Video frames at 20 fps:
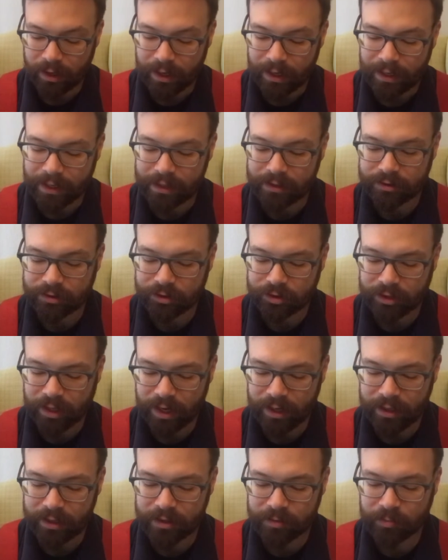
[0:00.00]
He is a
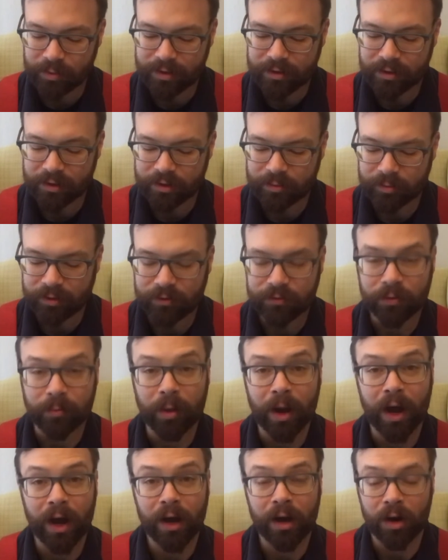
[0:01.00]
Chinese businessman from
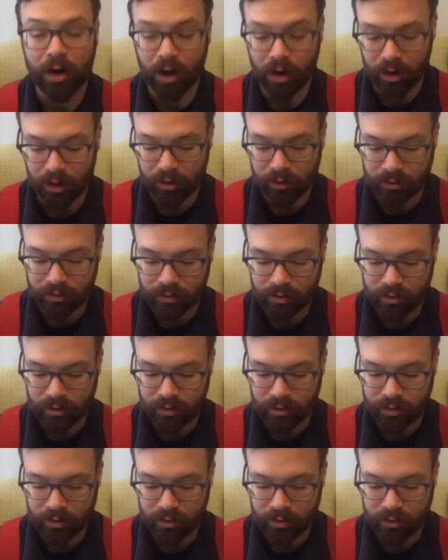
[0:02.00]
Hong Kong,